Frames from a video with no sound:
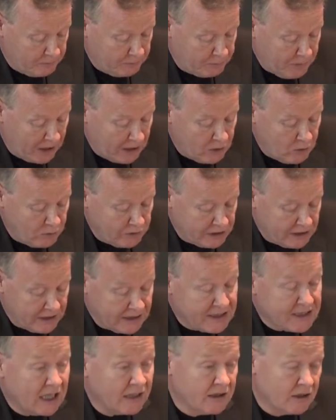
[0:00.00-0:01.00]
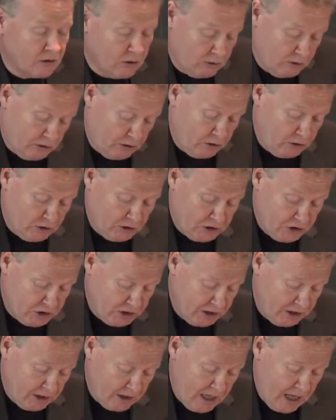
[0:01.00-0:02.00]
by using a standard
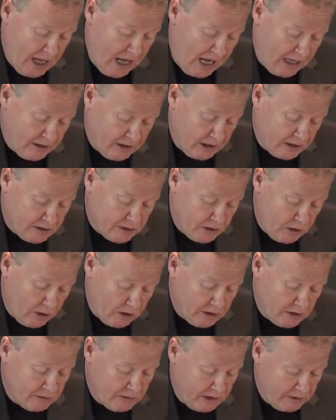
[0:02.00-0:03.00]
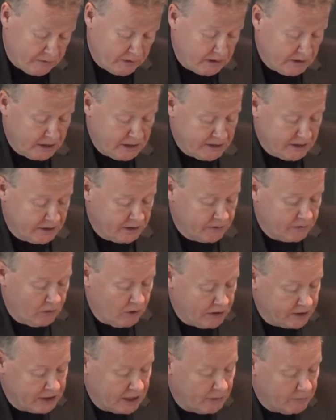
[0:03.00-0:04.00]
ontology and external references, for
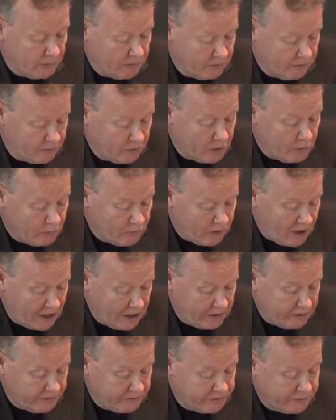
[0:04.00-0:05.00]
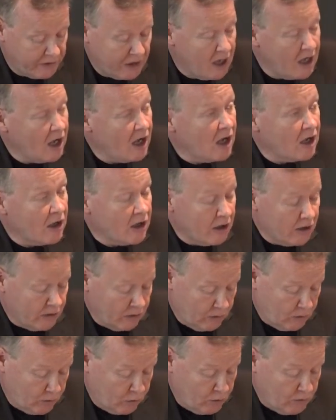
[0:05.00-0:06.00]
example, from VIAF,
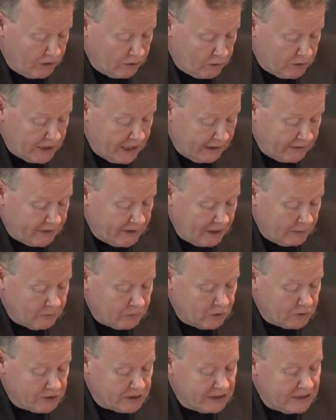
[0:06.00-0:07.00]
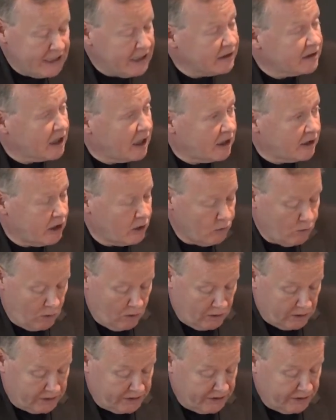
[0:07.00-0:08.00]
to connect them to the linked data
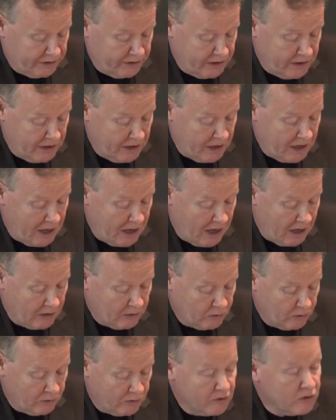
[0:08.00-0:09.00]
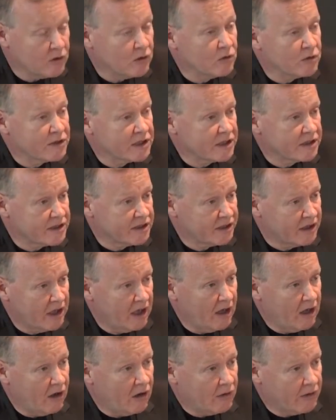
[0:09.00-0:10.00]
world and to the users
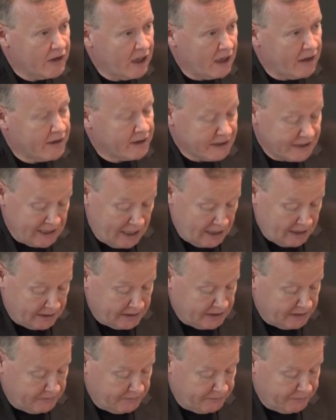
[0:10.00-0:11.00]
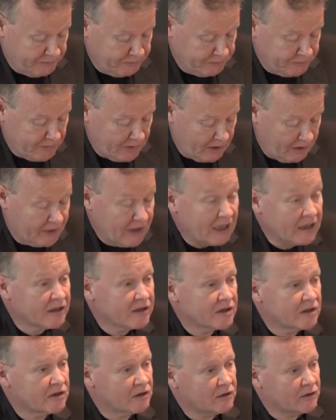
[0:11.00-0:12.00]
on the other side.
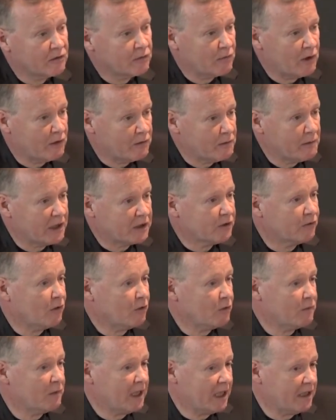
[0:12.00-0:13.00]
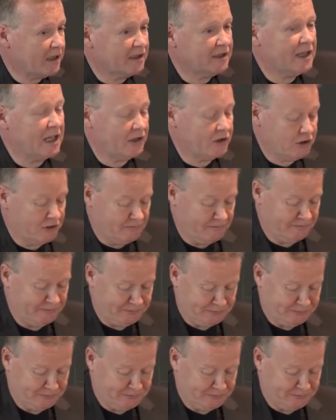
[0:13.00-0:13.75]
Thanks very much for paying attention.